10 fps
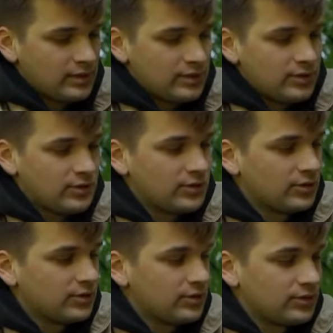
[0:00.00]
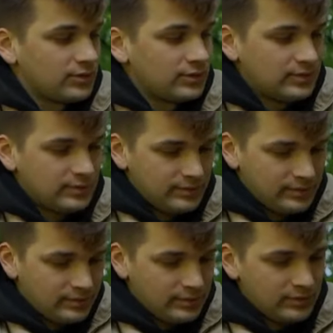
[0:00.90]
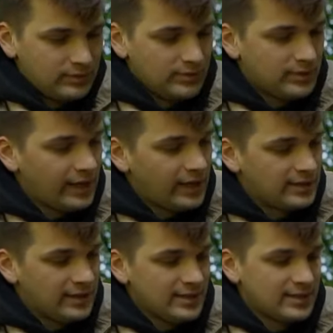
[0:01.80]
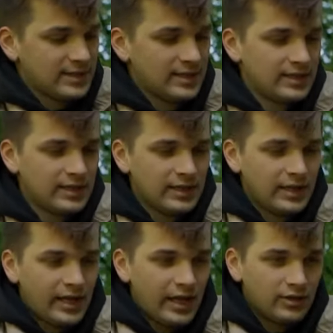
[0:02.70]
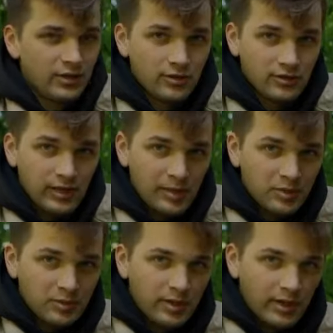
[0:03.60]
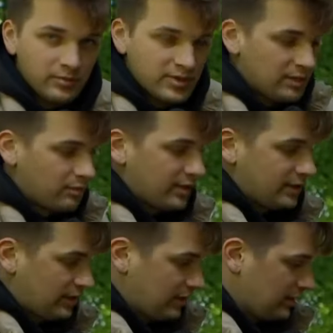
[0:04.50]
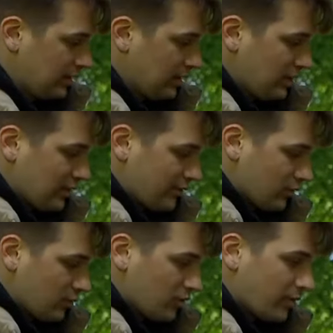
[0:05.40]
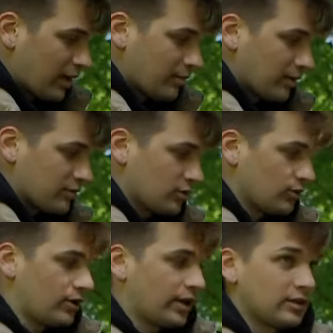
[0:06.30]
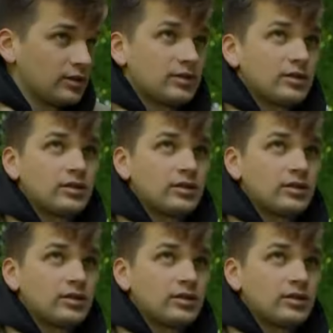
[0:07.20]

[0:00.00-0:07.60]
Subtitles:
So you do it like this, and your laptop can be separate from your backpack, so you can